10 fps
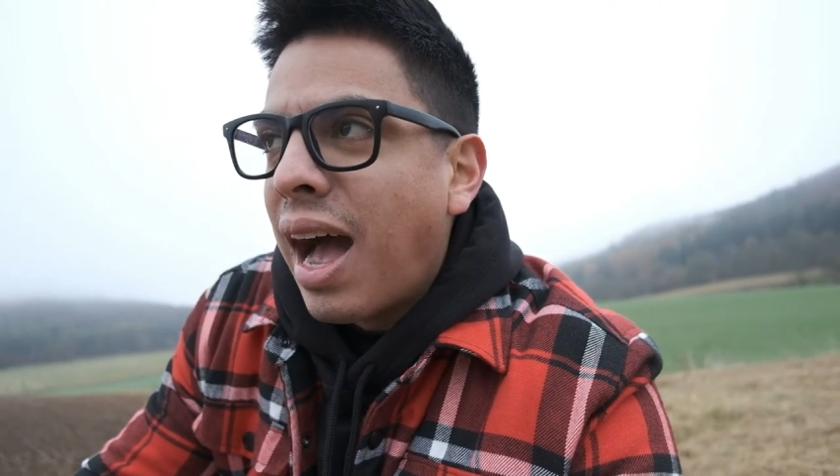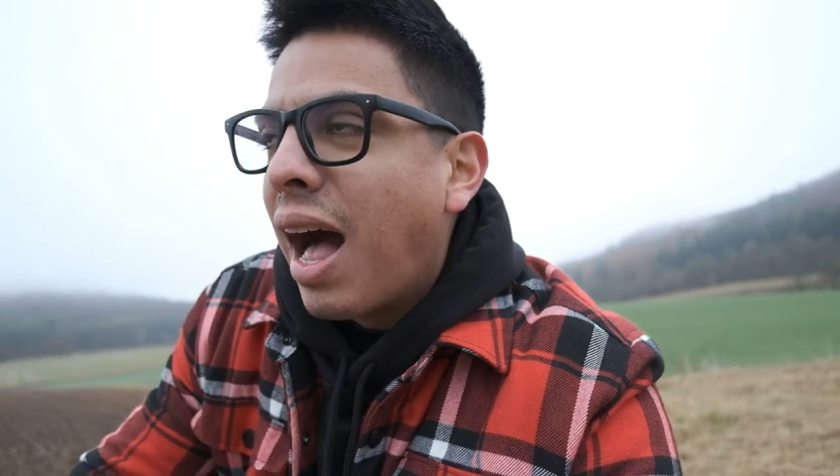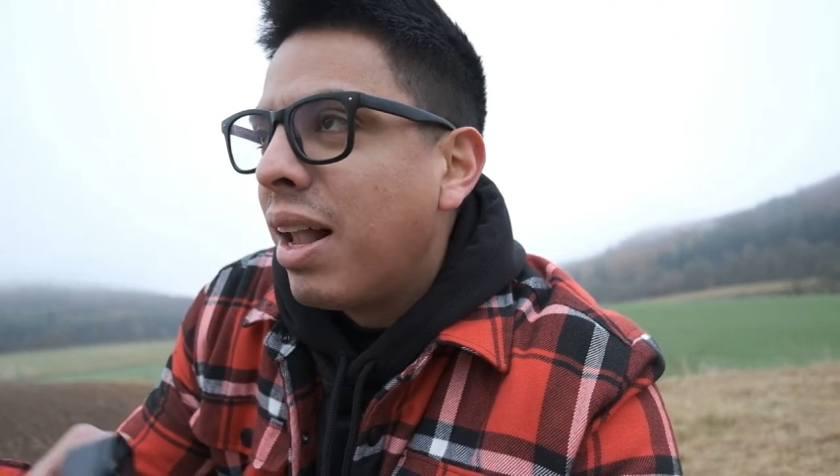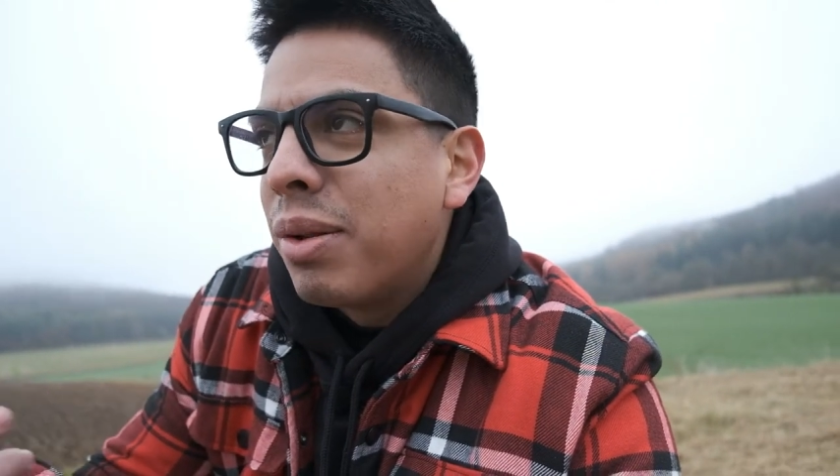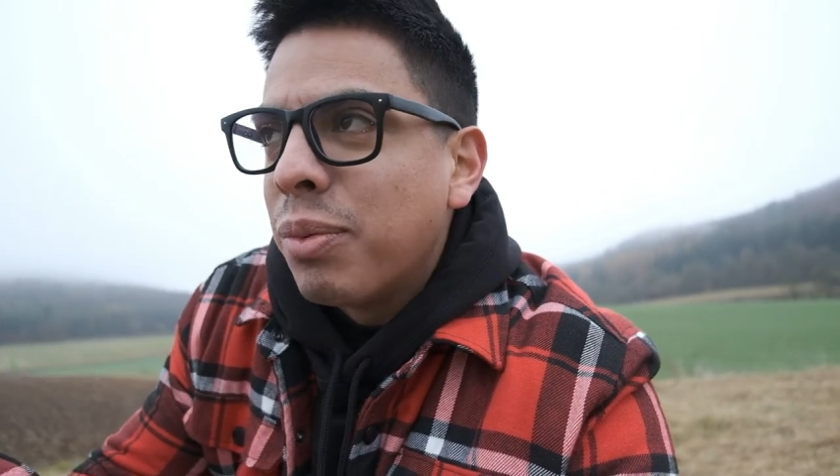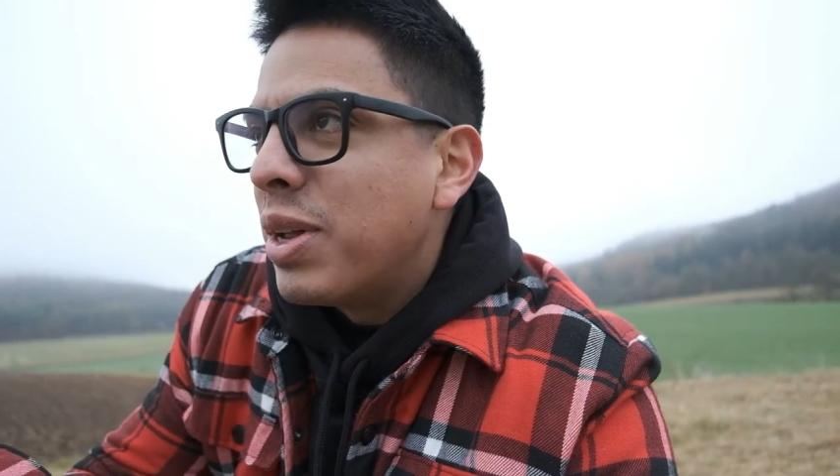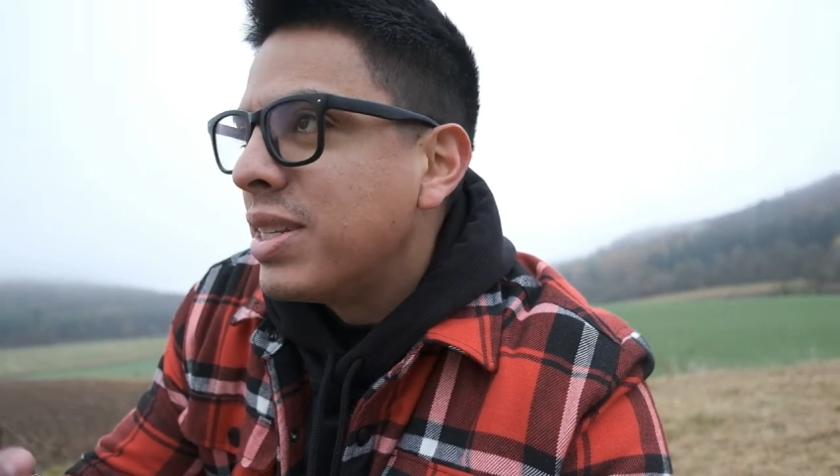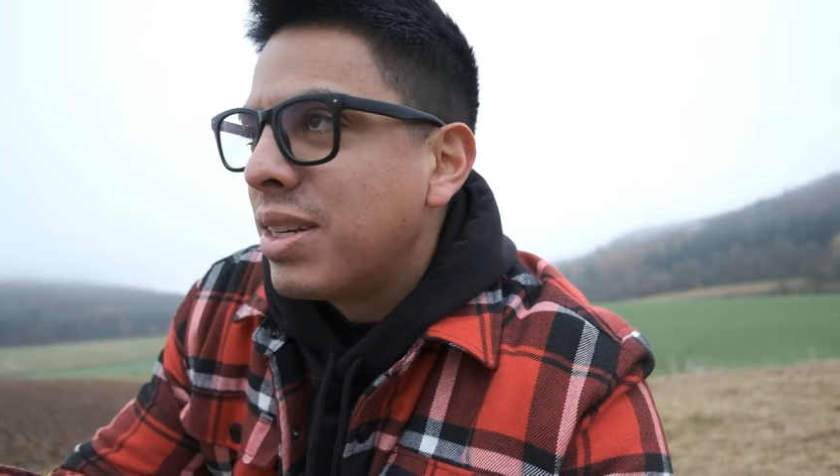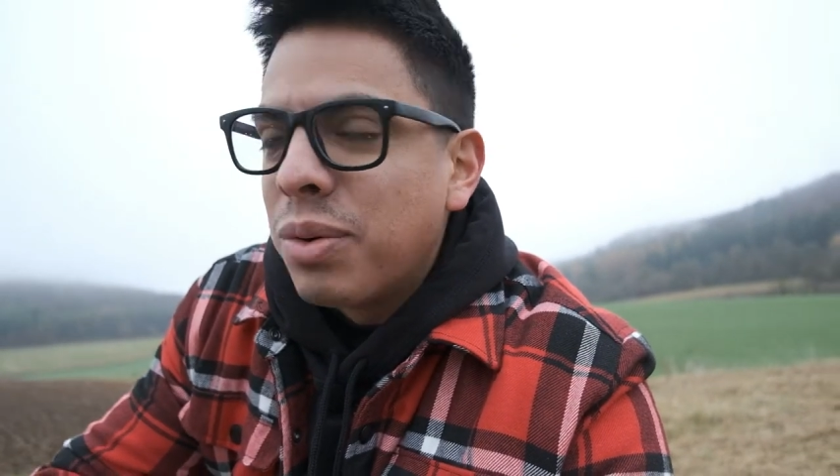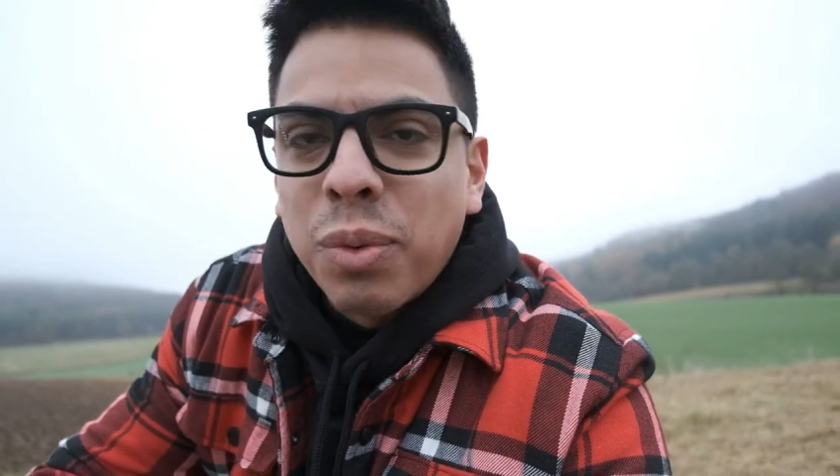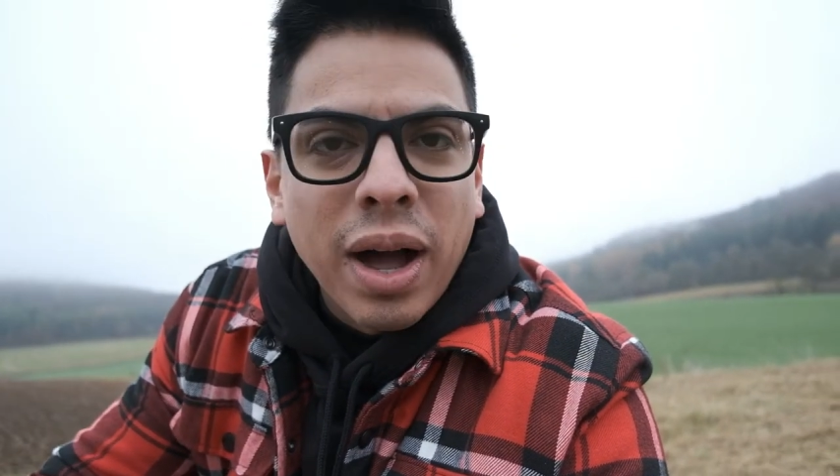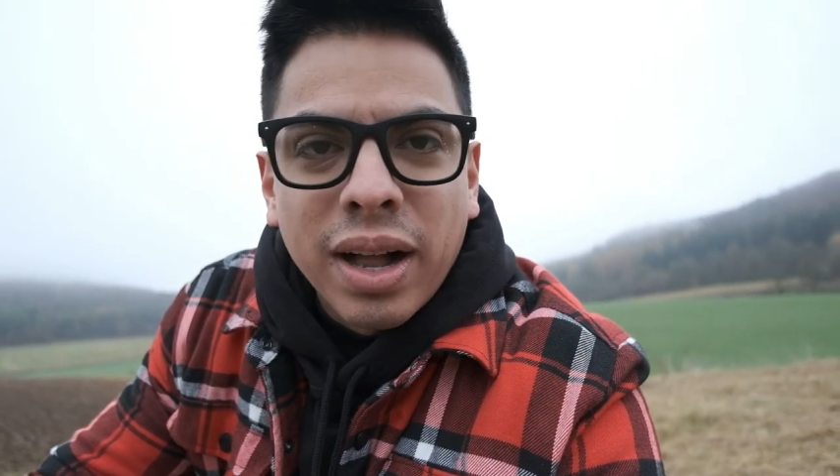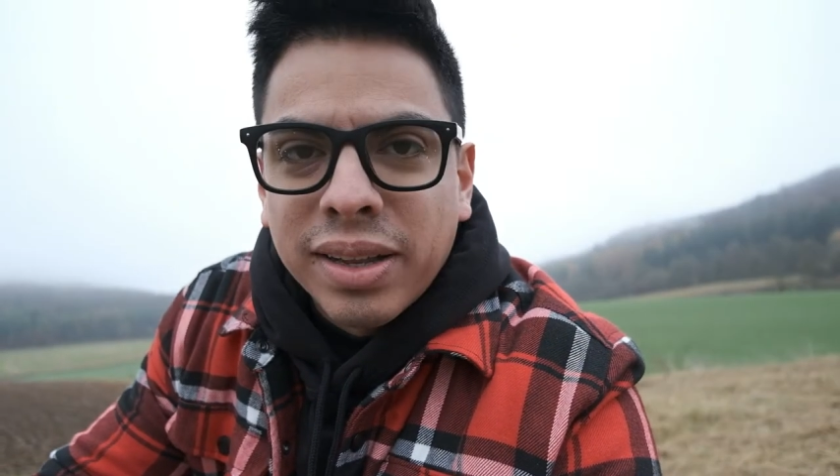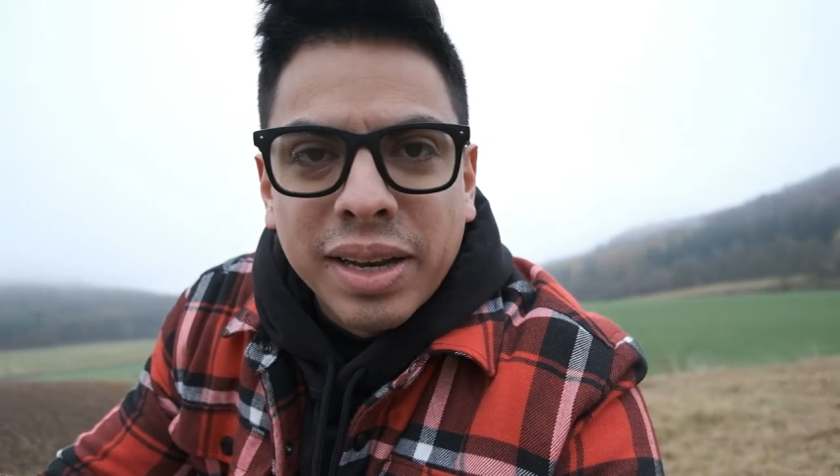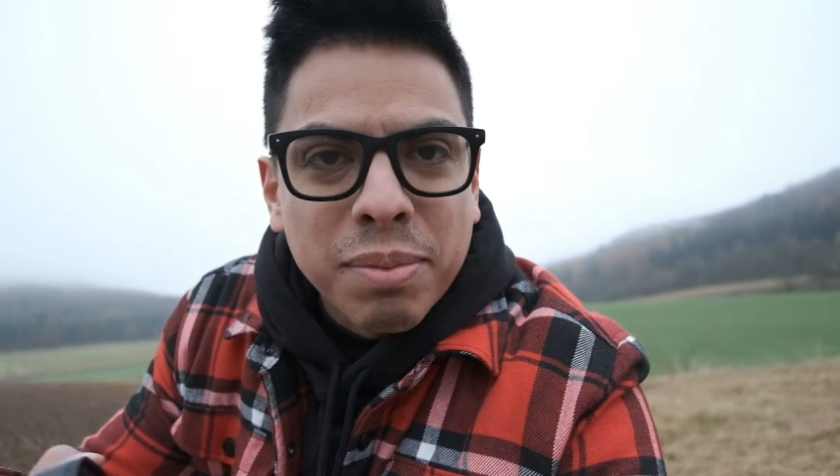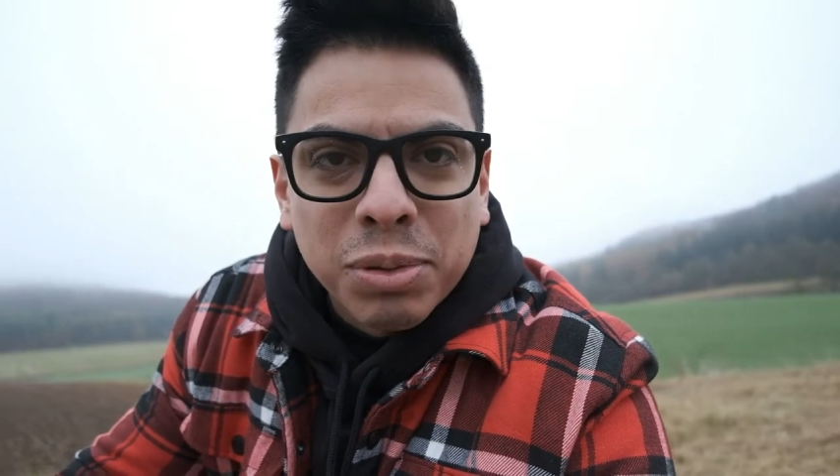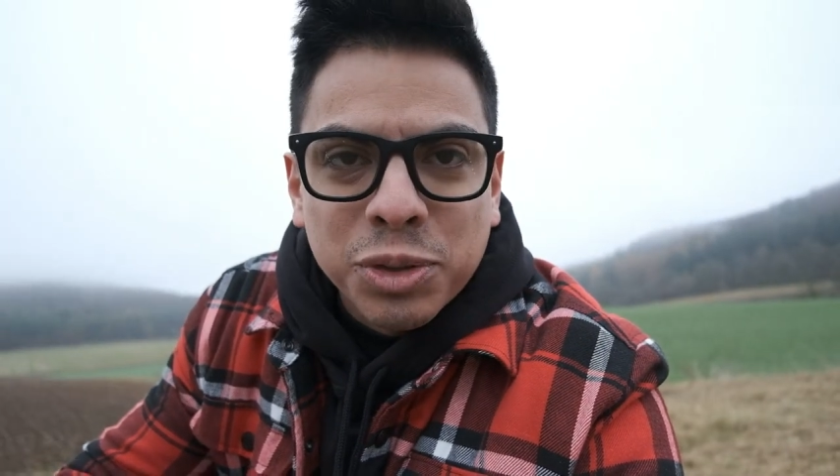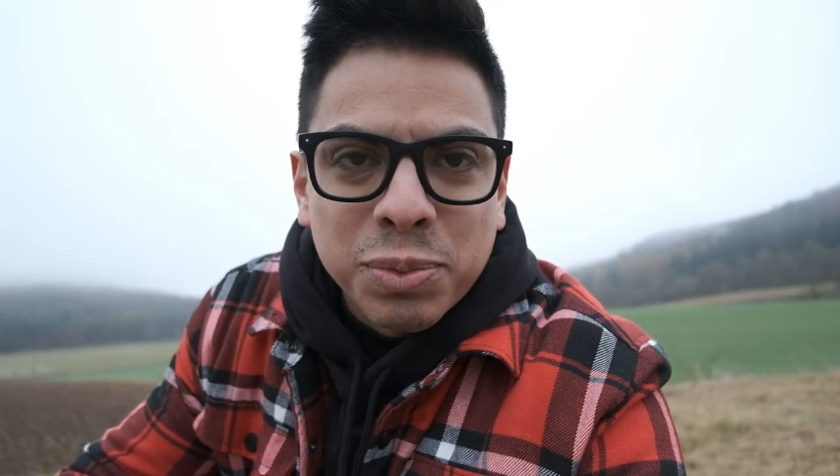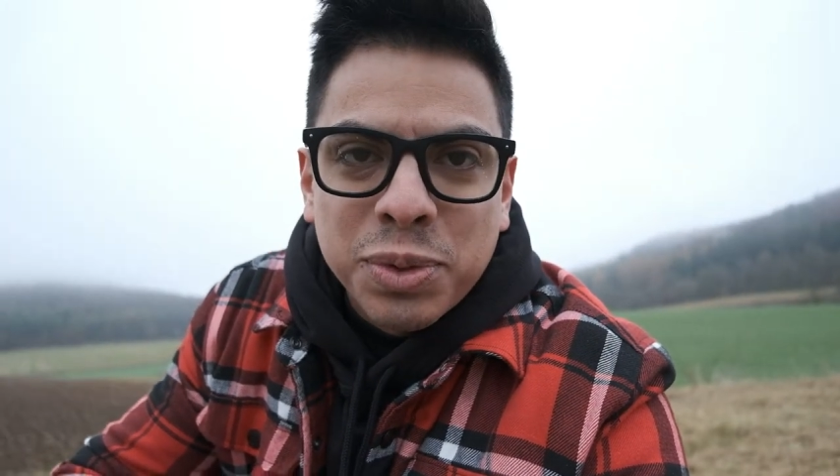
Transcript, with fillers: I'll once in a while in a blue